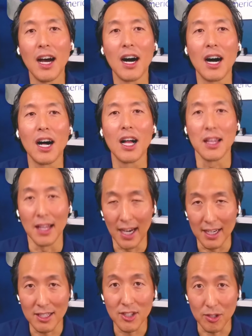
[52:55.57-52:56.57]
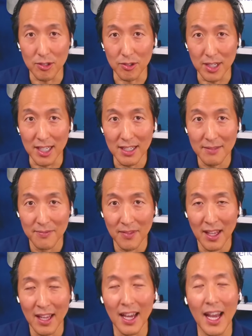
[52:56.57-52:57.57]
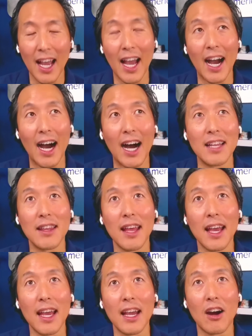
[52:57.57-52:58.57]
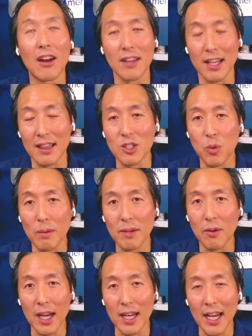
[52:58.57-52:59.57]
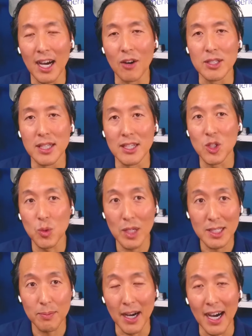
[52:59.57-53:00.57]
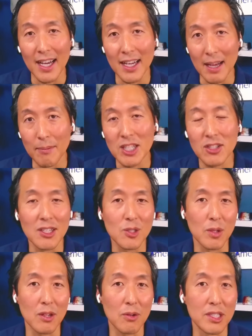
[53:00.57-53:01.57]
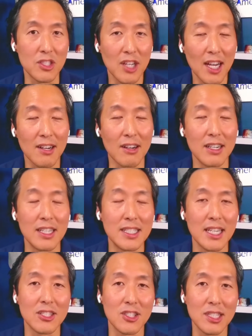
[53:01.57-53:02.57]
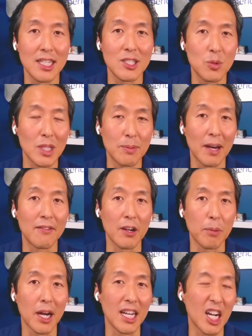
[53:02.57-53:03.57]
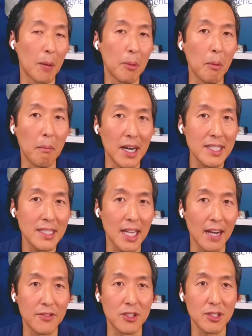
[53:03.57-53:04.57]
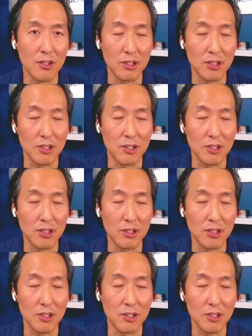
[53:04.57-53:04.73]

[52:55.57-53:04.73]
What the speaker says: a lot of surgery, and they are like, this woman right now is in a sweet spot. And I mentioned this with Kris Jenner, is that she's in a sweet spot of probably a couple months after surgery,